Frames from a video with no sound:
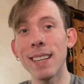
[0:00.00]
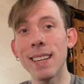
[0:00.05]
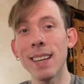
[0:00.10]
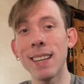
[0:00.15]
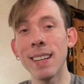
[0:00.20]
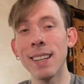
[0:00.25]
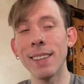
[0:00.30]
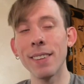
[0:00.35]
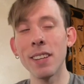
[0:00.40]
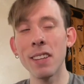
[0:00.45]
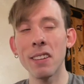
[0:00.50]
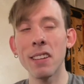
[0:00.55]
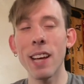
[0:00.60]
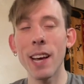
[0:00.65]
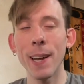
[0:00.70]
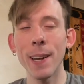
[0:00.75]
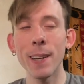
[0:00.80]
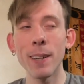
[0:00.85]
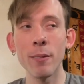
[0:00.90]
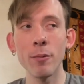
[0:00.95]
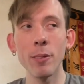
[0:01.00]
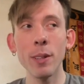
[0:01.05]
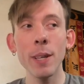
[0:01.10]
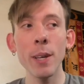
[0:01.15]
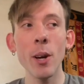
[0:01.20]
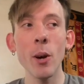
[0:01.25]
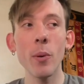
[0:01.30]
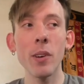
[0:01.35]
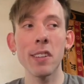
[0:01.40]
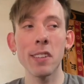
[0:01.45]
the sign of
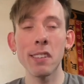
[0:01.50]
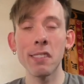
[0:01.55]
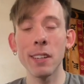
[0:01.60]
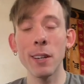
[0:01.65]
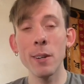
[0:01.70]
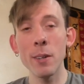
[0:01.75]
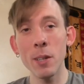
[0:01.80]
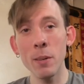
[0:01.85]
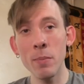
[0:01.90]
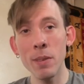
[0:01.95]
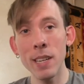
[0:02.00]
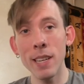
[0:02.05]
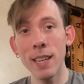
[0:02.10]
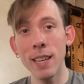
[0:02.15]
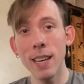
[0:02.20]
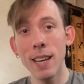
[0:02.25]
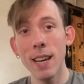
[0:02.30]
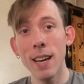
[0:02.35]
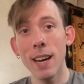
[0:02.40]
Leo, it's considered to be